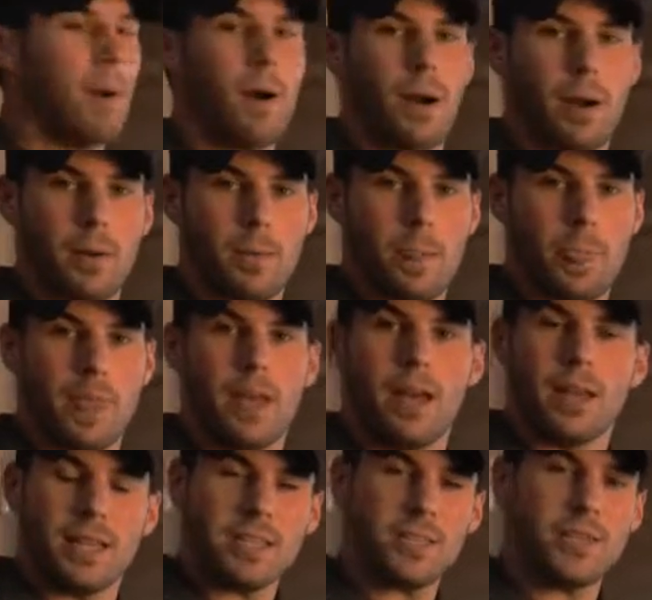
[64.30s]
part.
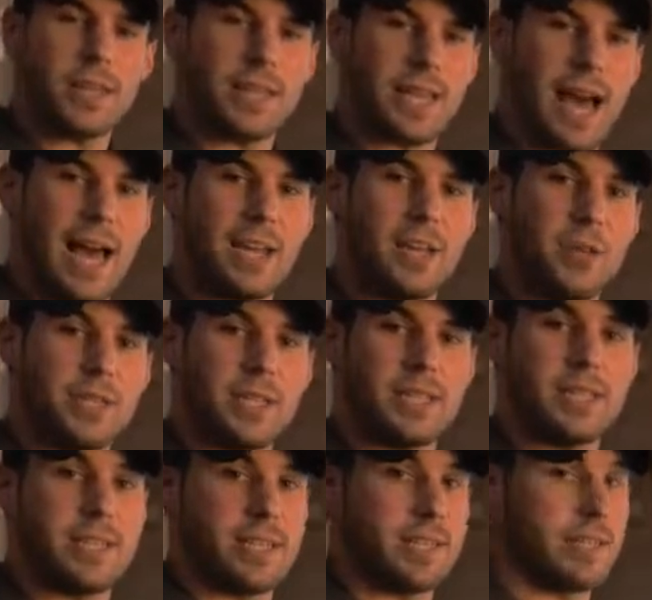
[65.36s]
Let's look at that using the
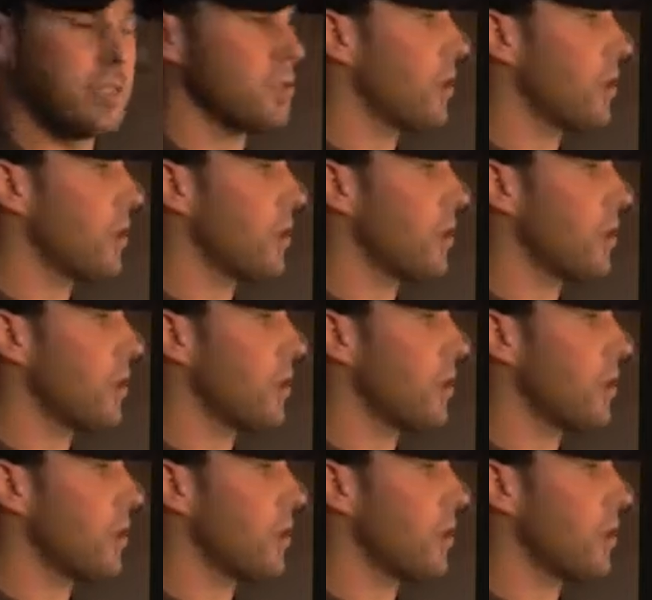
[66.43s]
distance